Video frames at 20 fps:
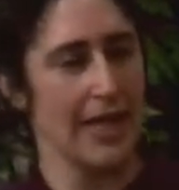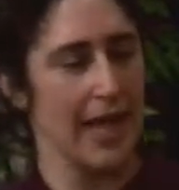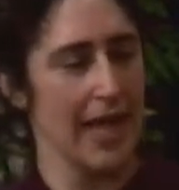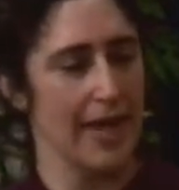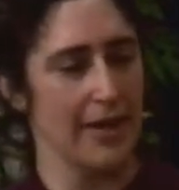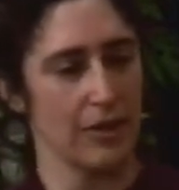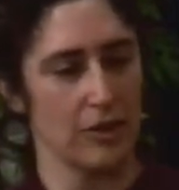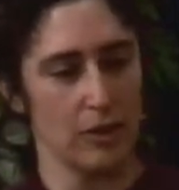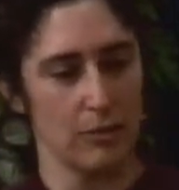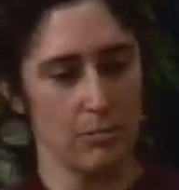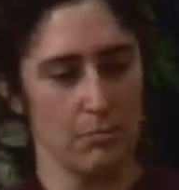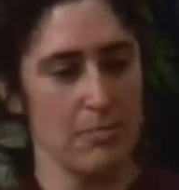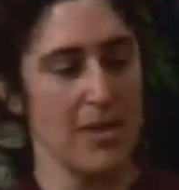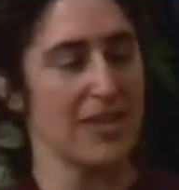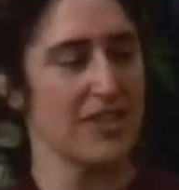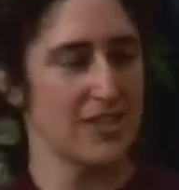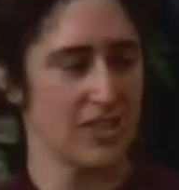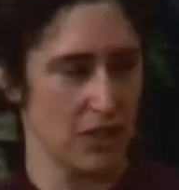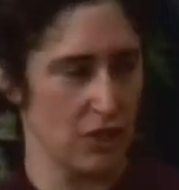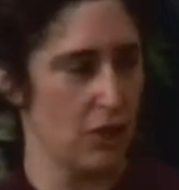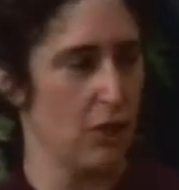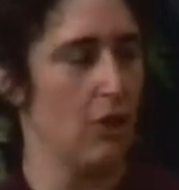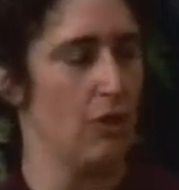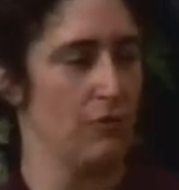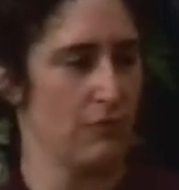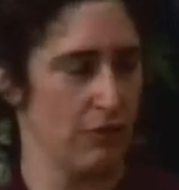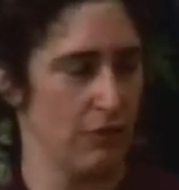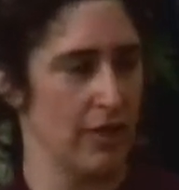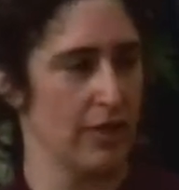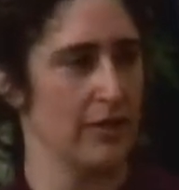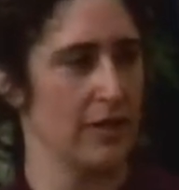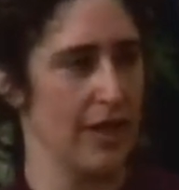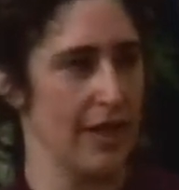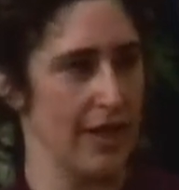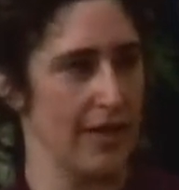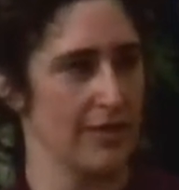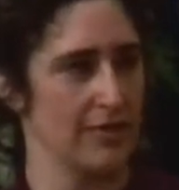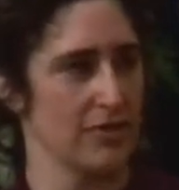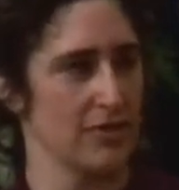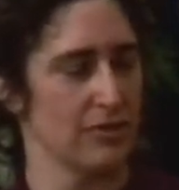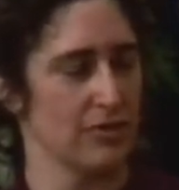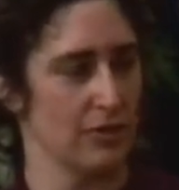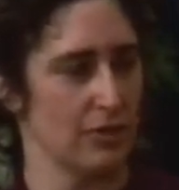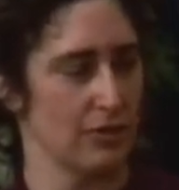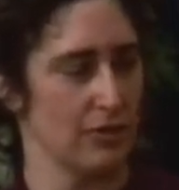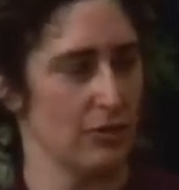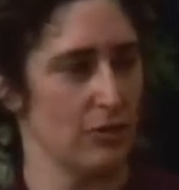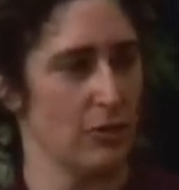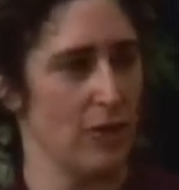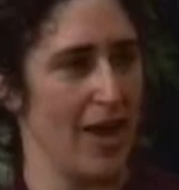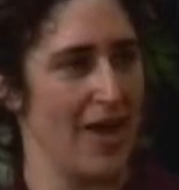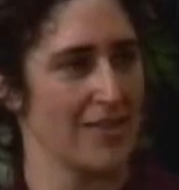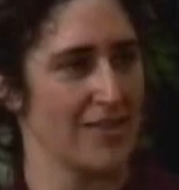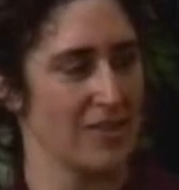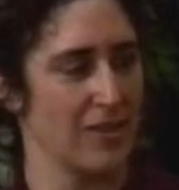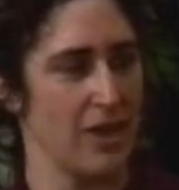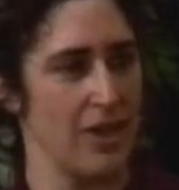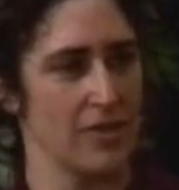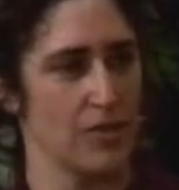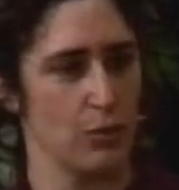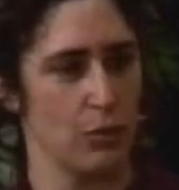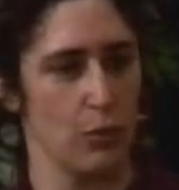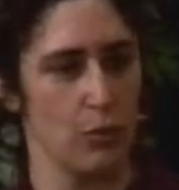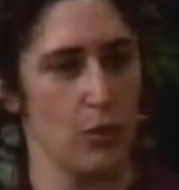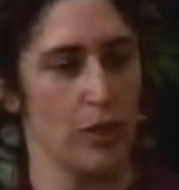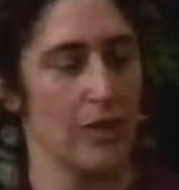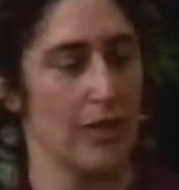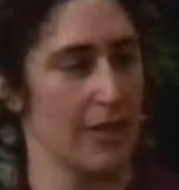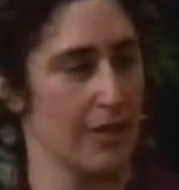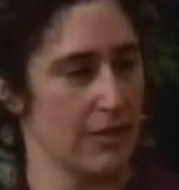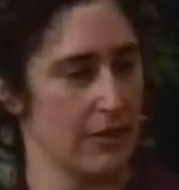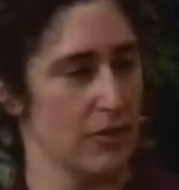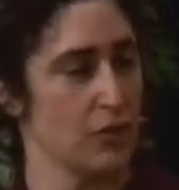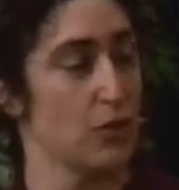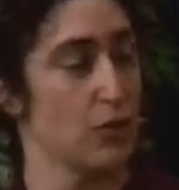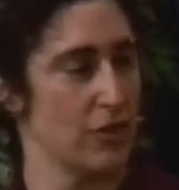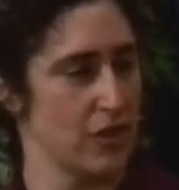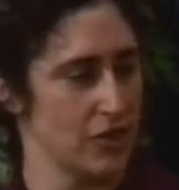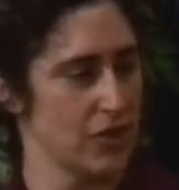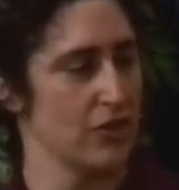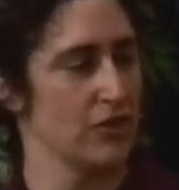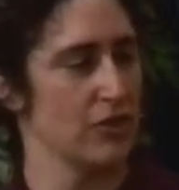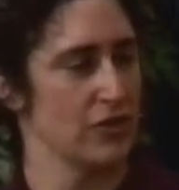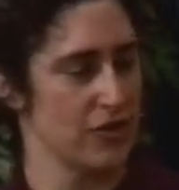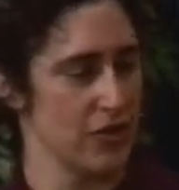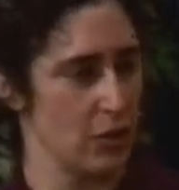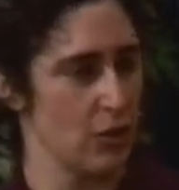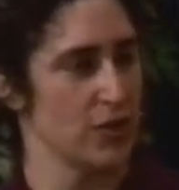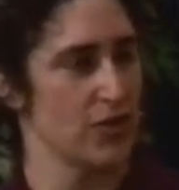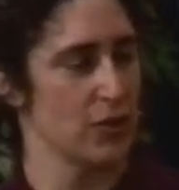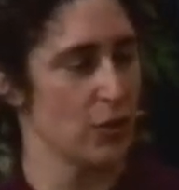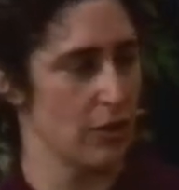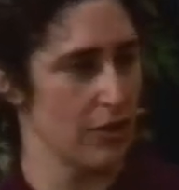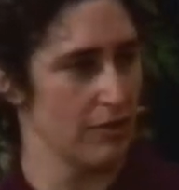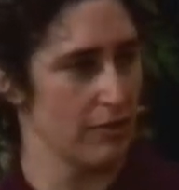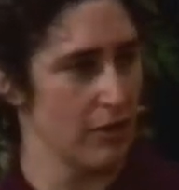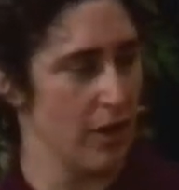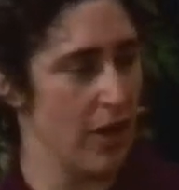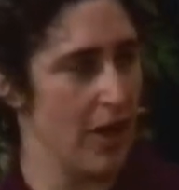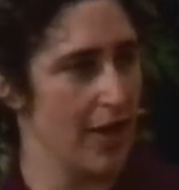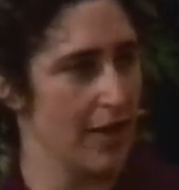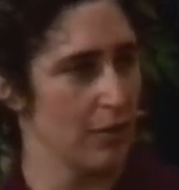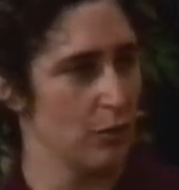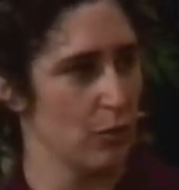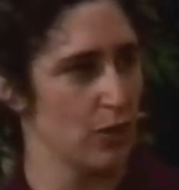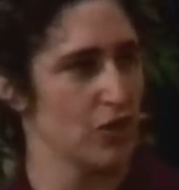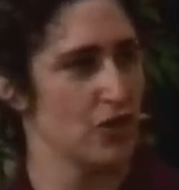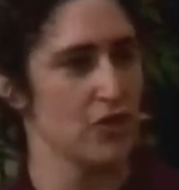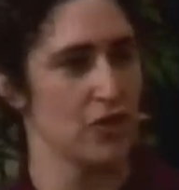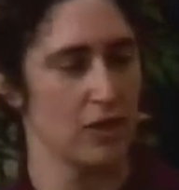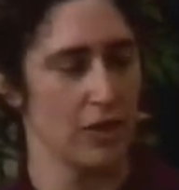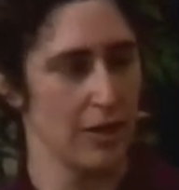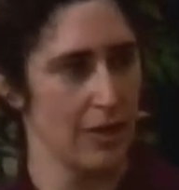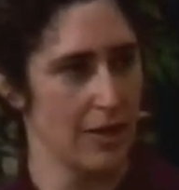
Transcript: And mixed clover and grass lawns were really the traditional sort of lawn, which